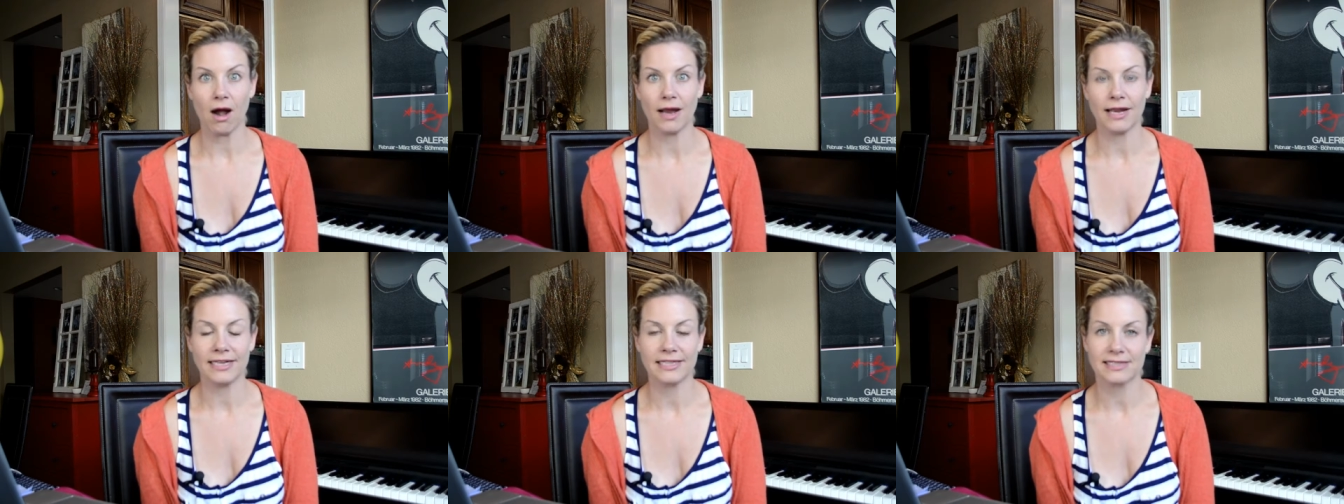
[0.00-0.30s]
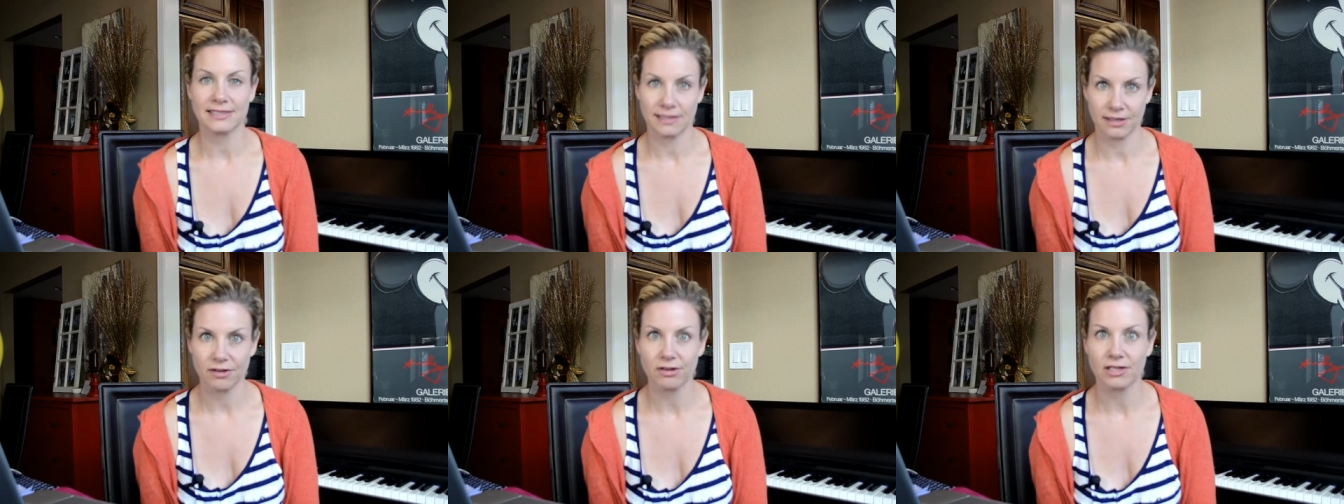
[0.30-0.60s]

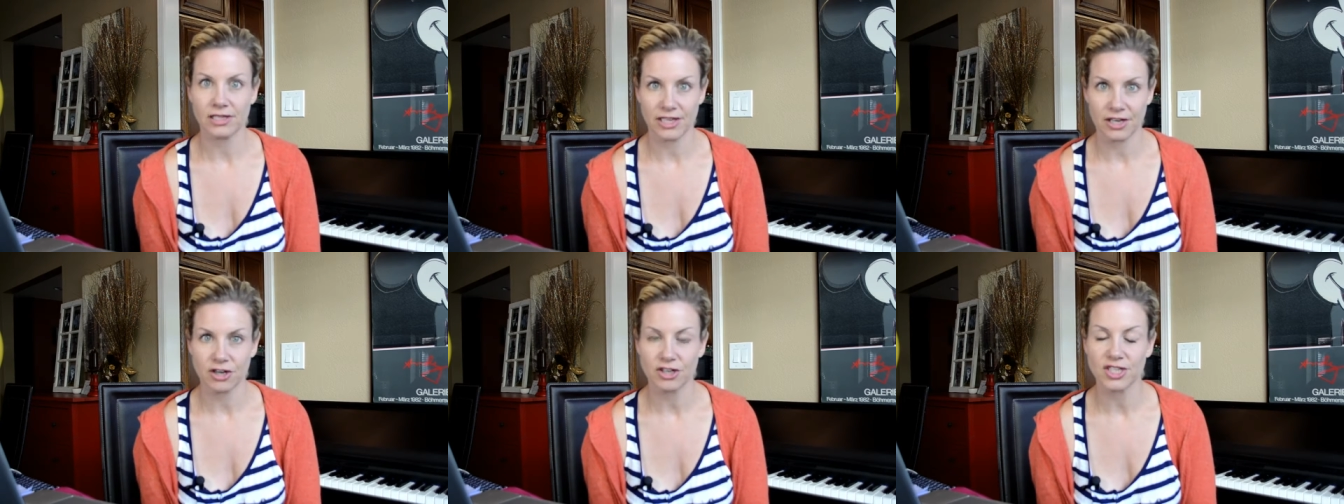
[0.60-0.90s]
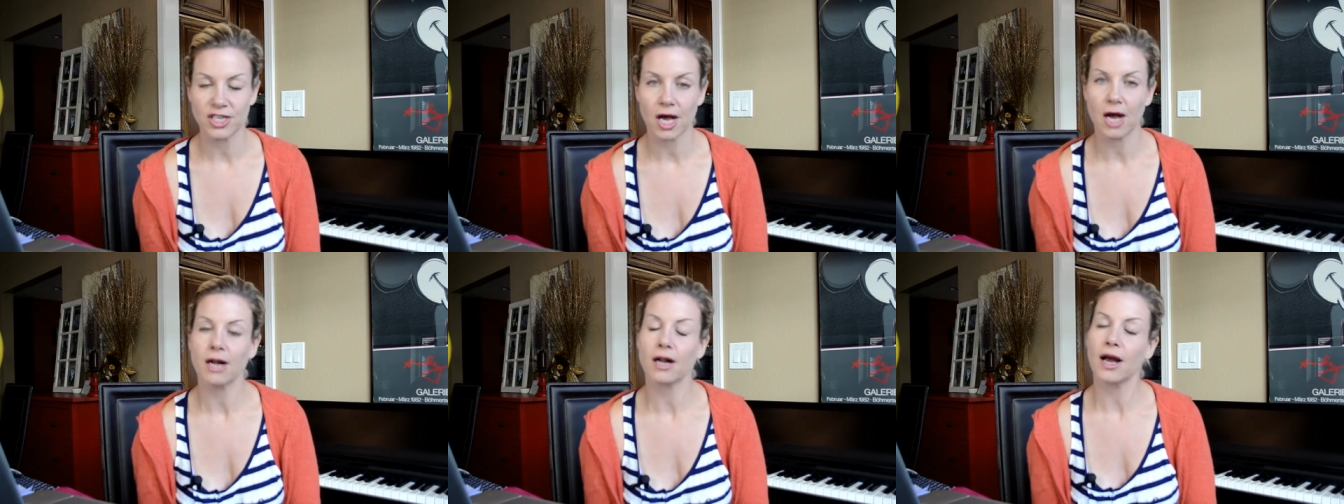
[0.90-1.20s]
It's literally your
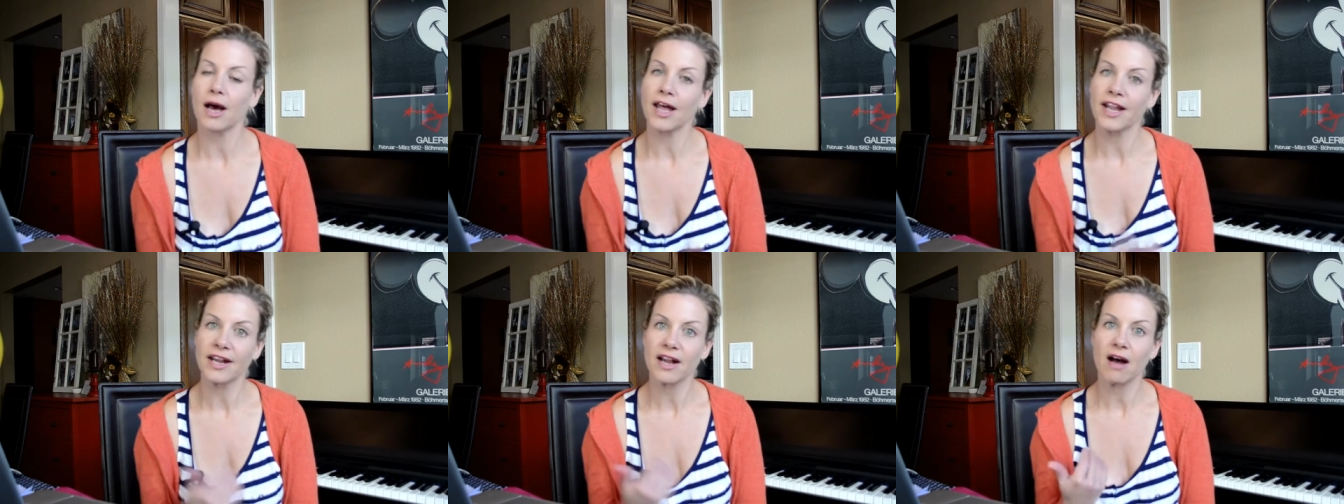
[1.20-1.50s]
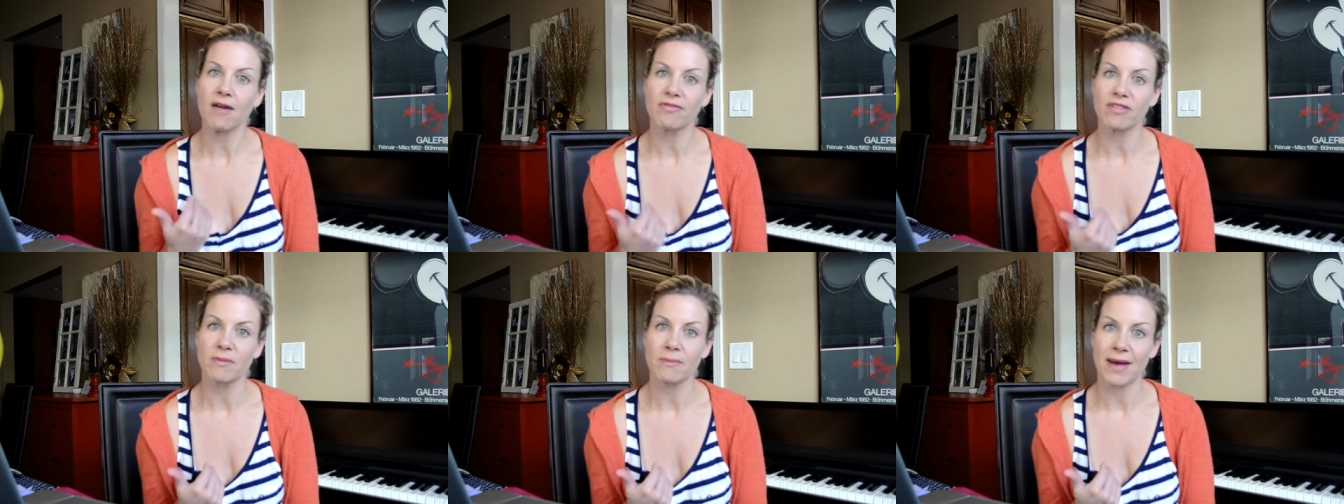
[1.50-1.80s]
tongue cutting
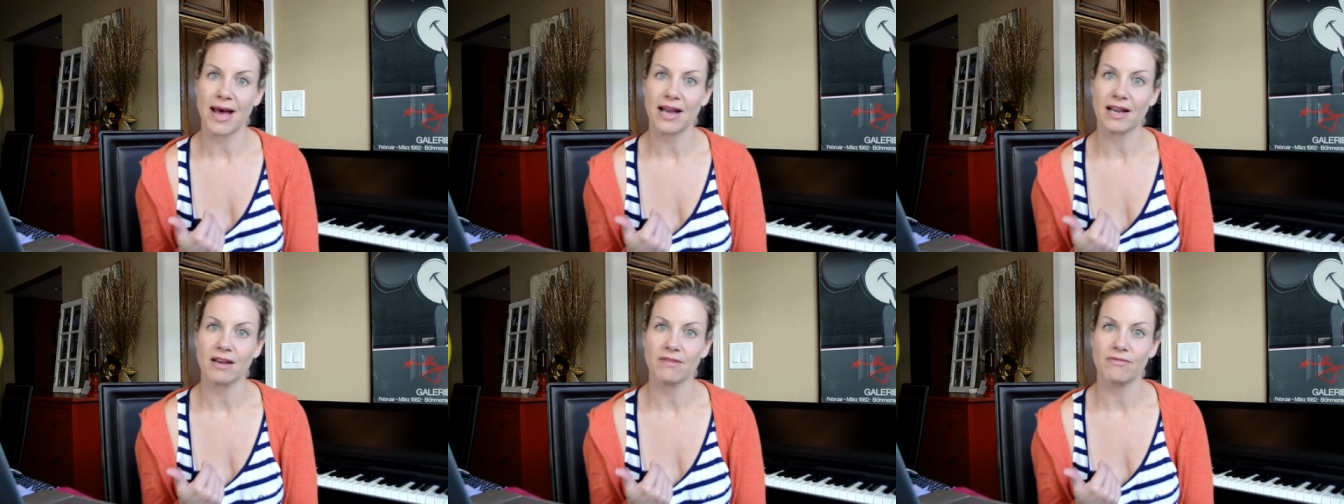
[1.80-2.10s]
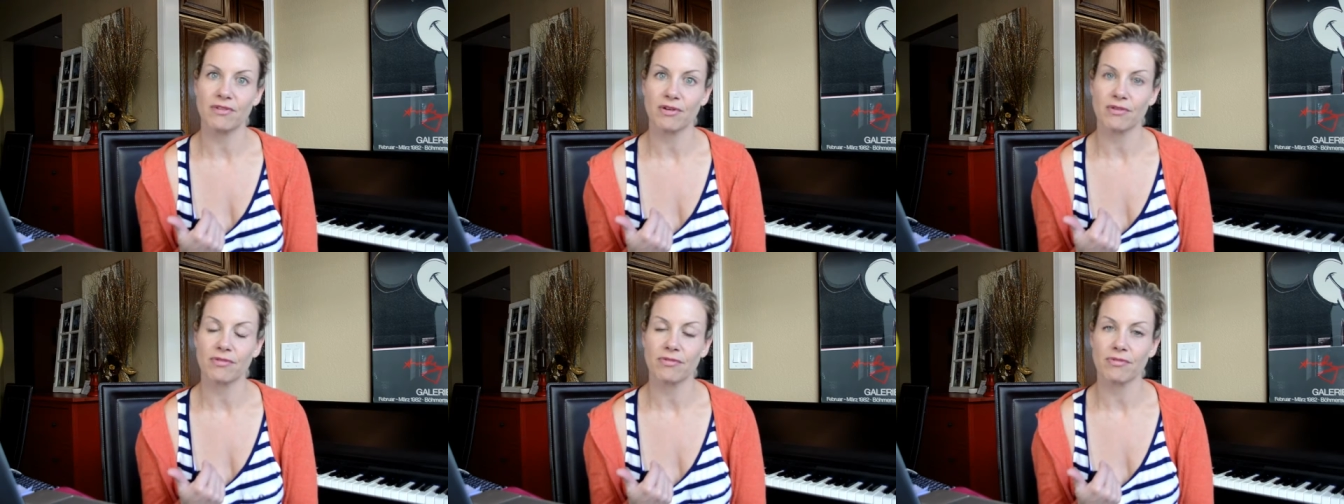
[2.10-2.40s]
off the back
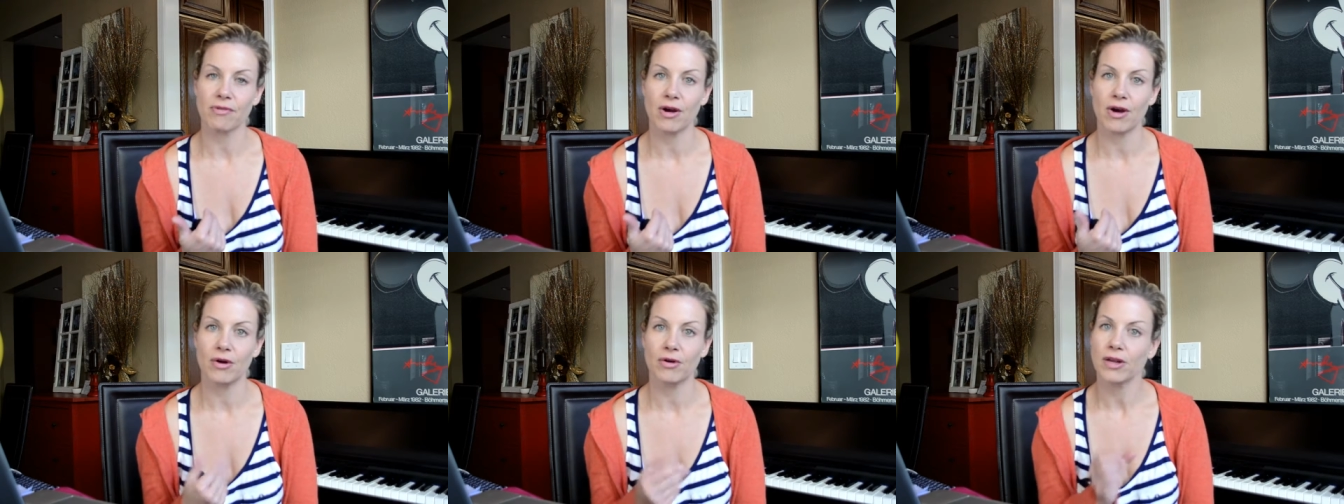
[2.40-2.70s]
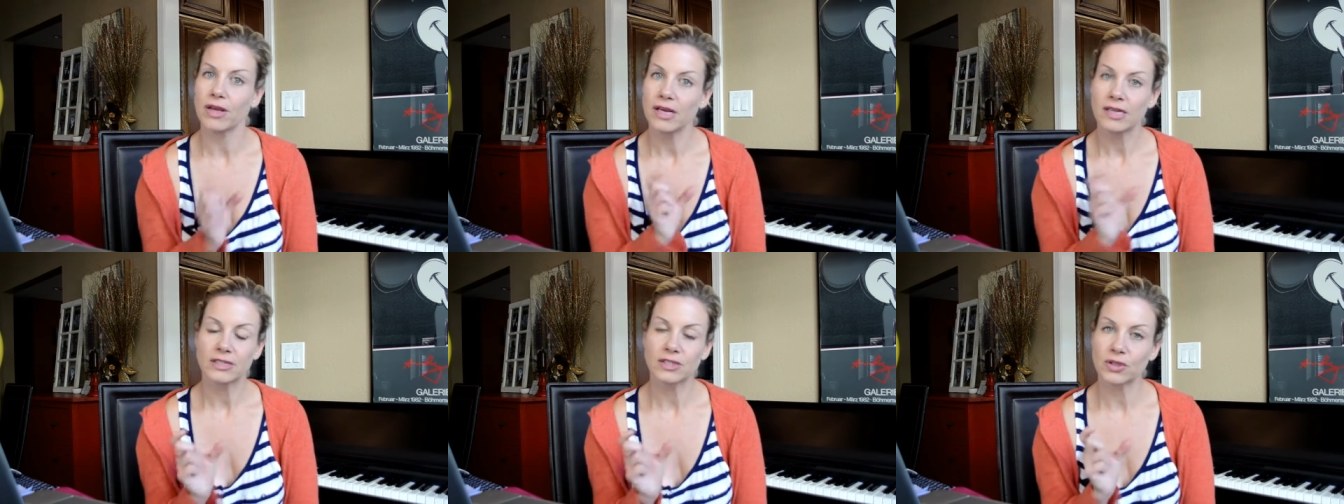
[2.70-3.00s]
of your throat
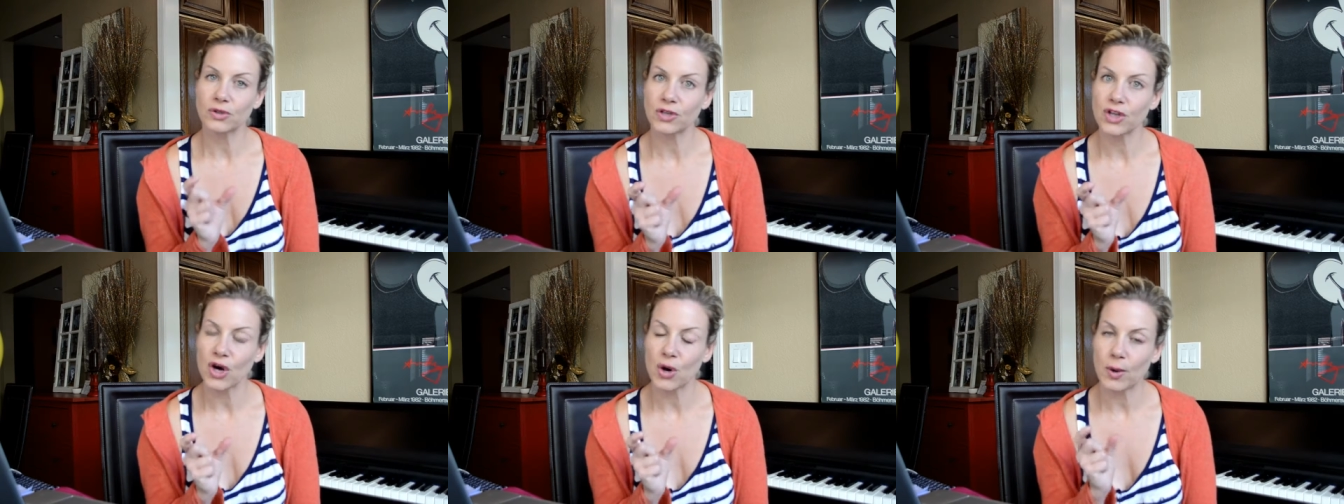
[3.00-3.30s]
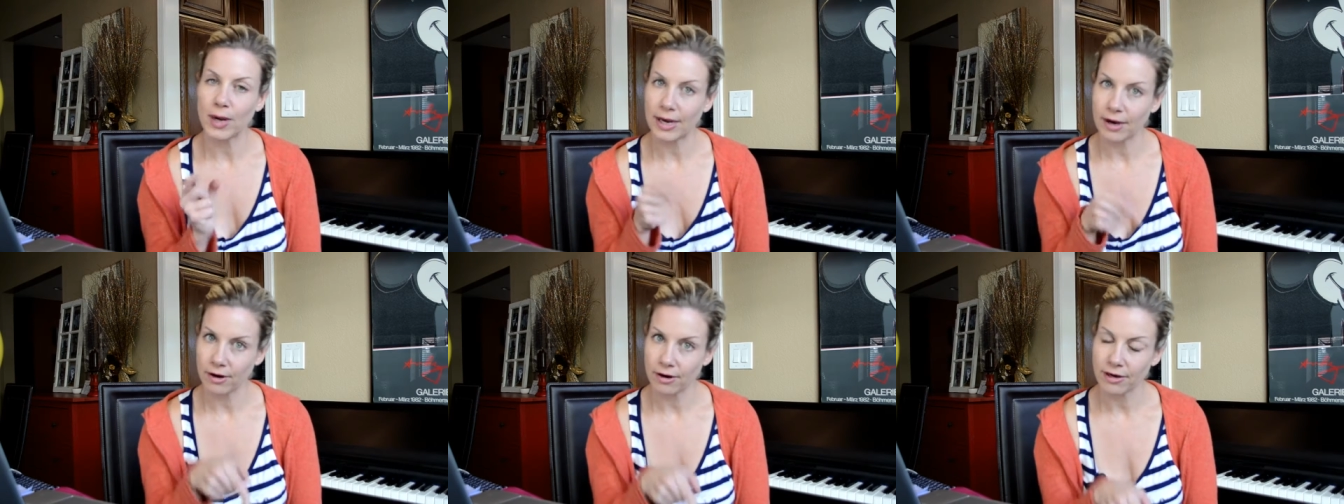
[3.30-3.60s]
so no
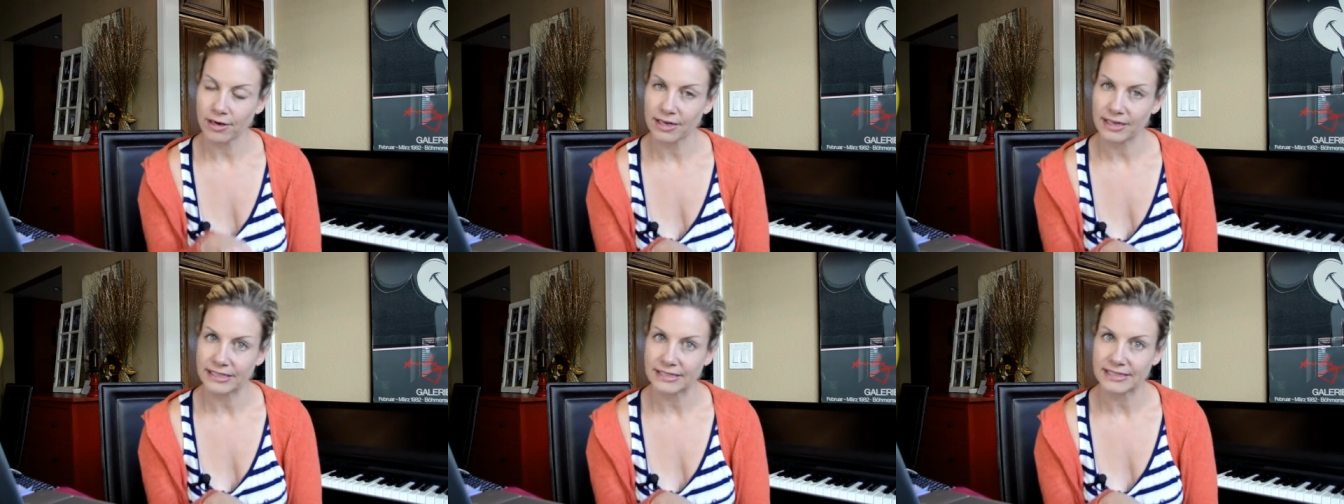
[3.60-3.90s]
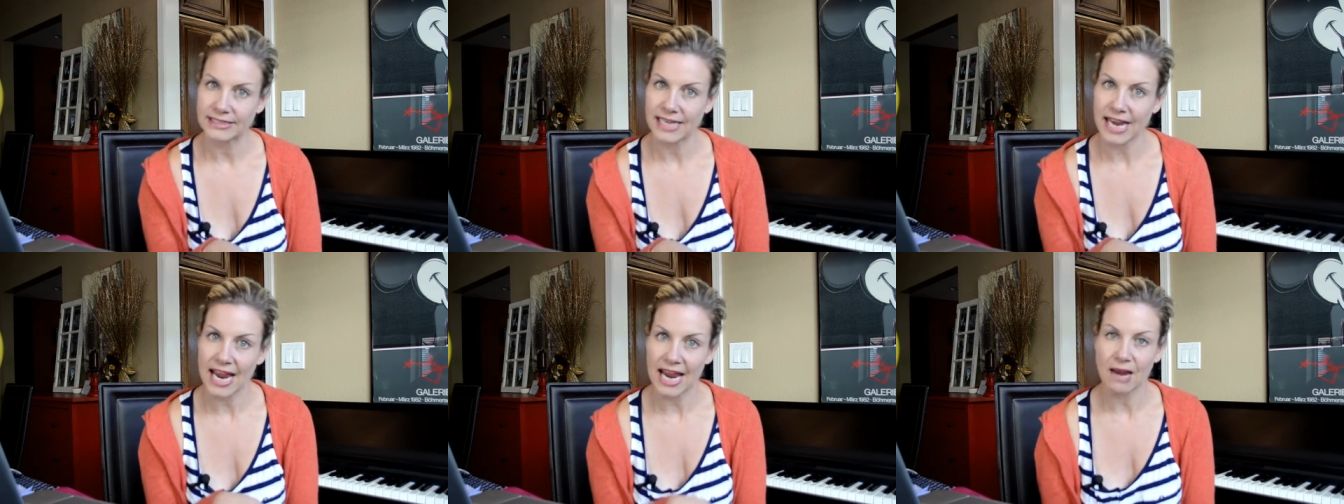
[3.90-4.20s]
air can
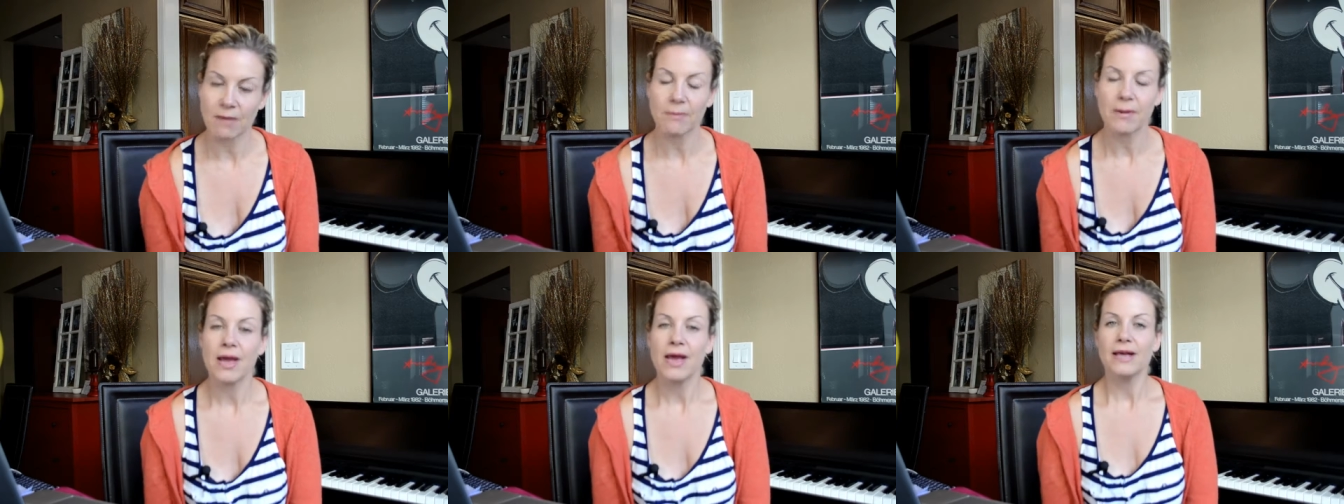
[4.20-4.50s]
escape.